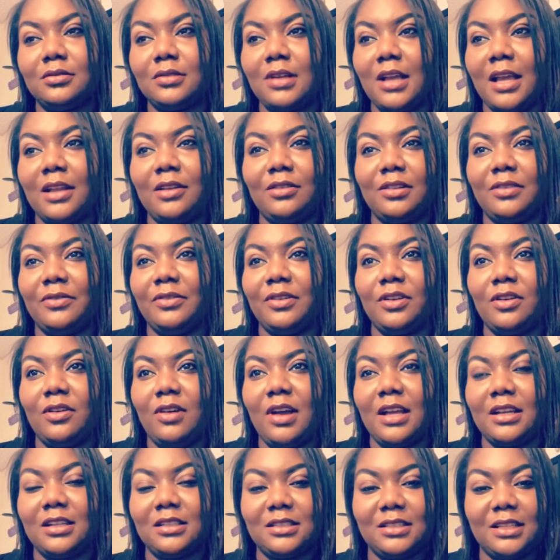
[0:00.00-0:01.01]
I don't even know
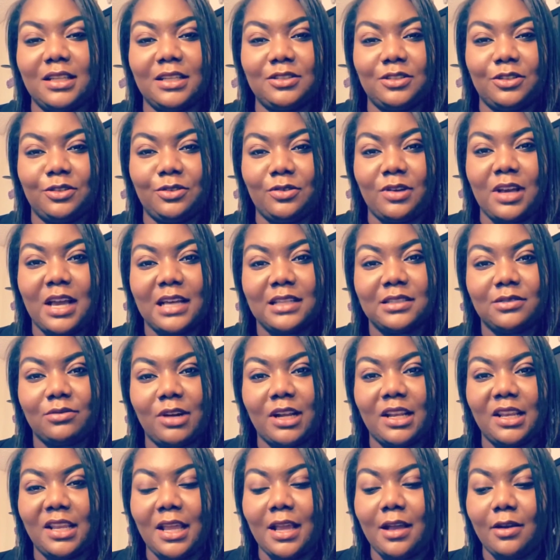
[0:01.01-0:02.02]
how to say it to you guys
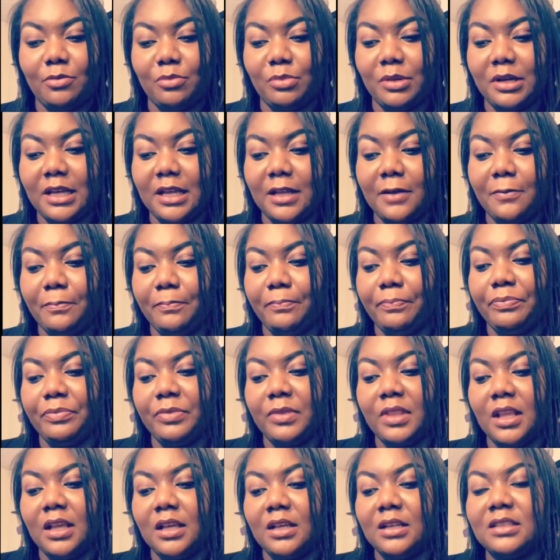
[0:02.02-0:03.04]
right now, but
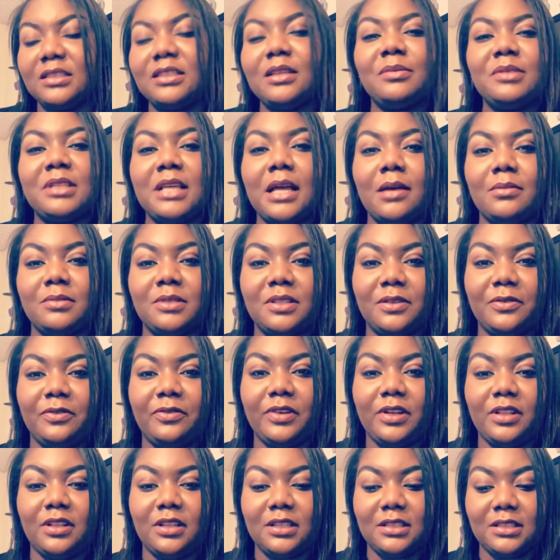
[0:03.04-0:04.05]
sometimes the
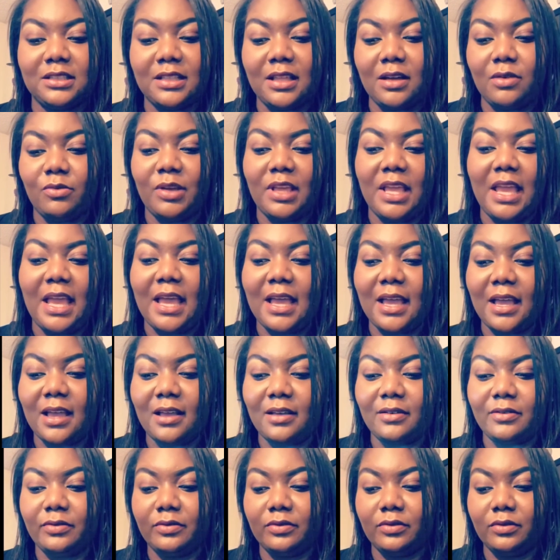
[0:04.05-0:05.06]
feelings that we
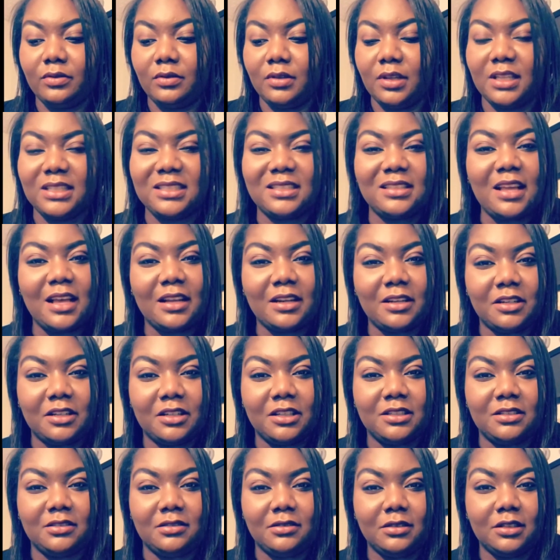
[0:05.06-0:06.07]
have, it's not a
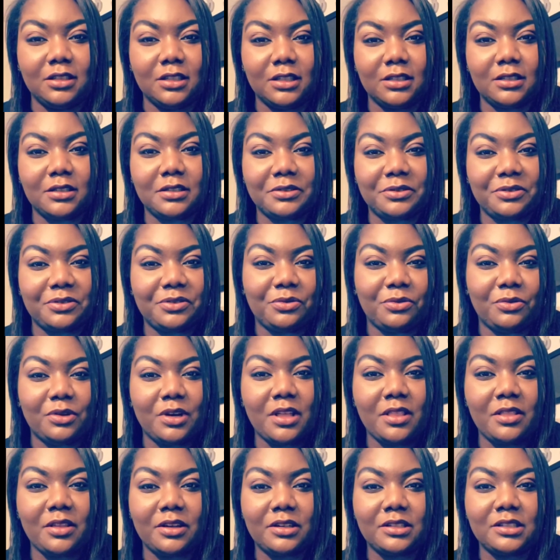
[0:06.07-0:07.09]
good look to
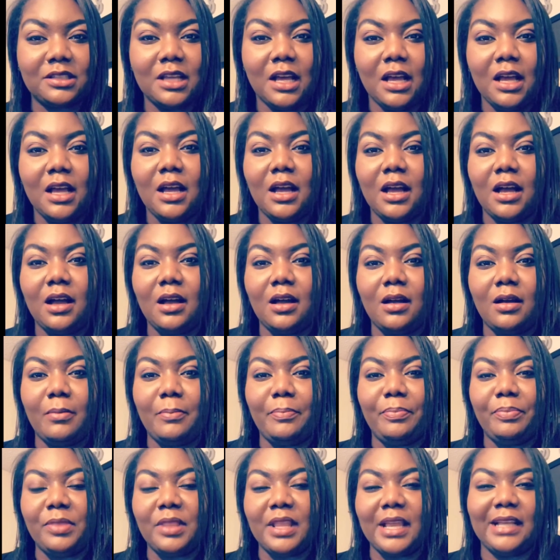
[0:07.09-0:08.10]
others.
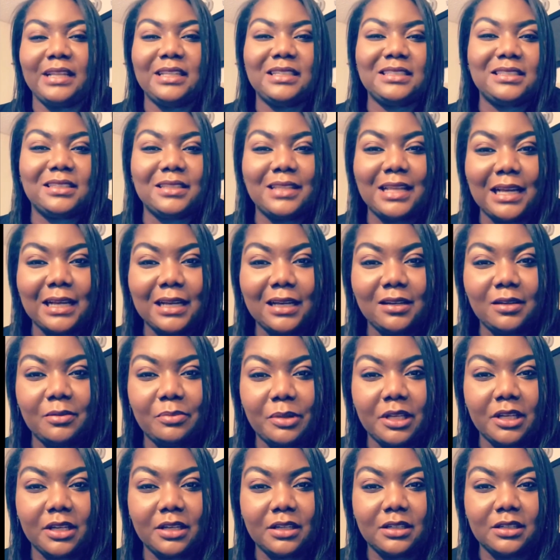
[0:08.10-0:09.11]
And it's not going to
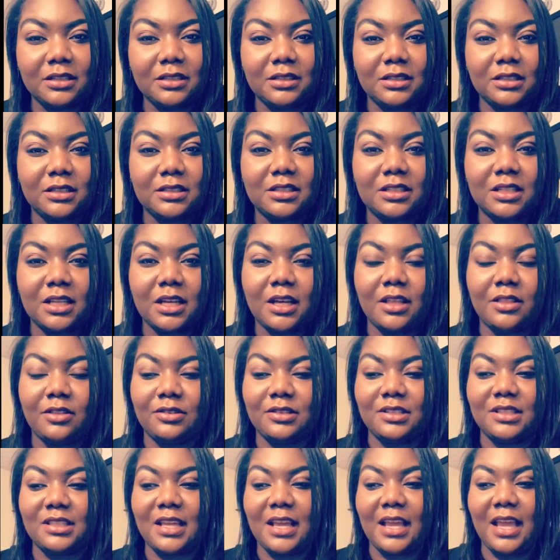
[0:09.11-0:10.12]
be a good look to
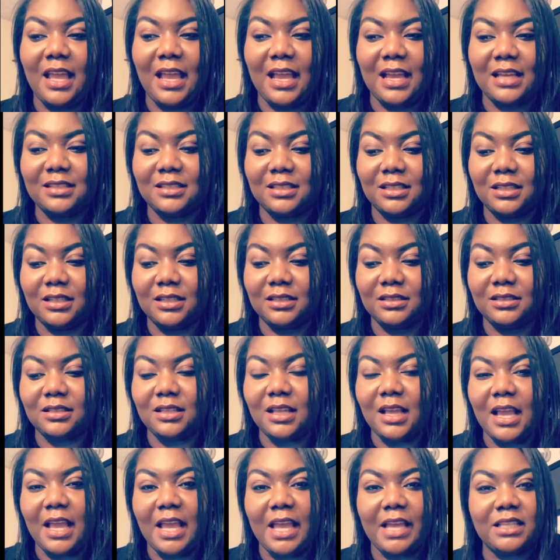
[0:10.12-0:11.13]
others that hasn't
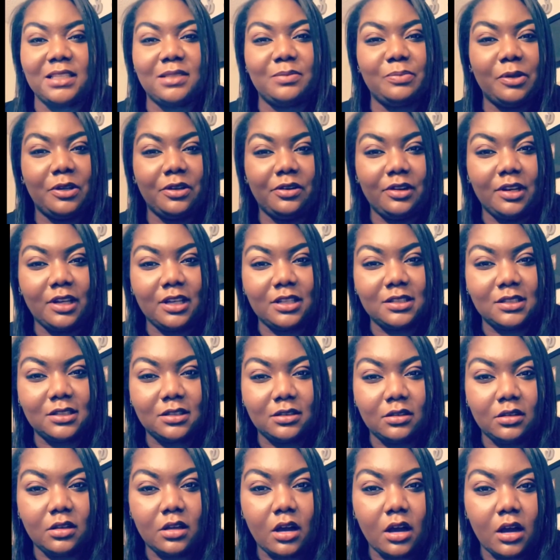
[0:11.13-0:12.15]
experienced
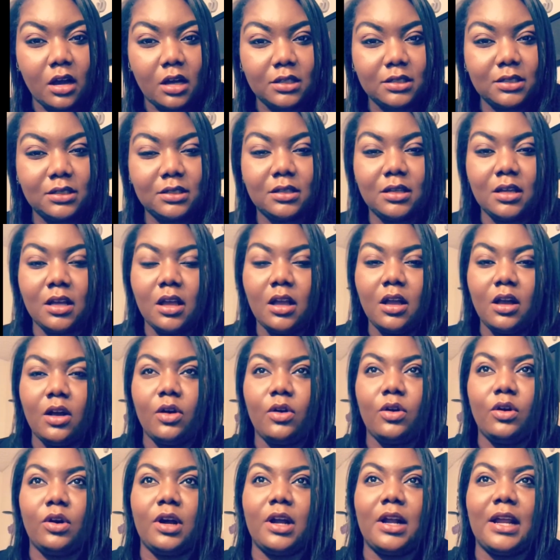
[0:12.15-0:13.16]
loss
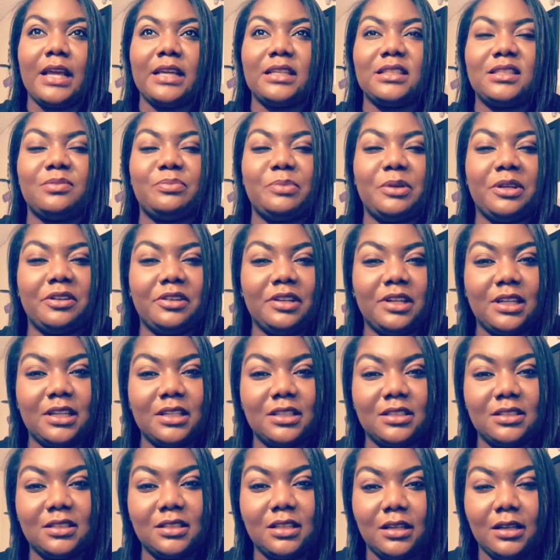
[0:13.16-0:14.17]
or
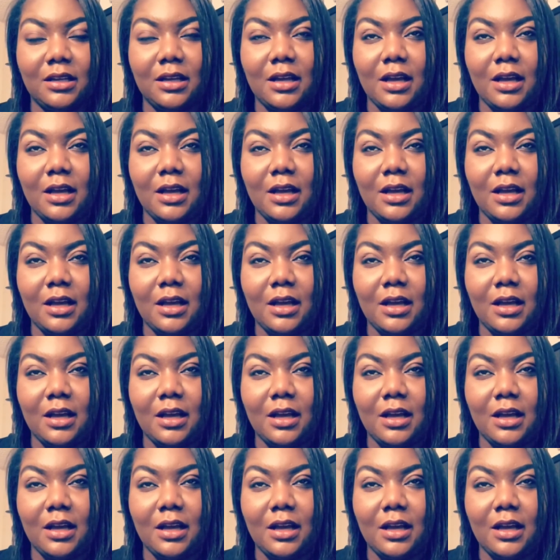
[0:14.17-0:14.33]
experienced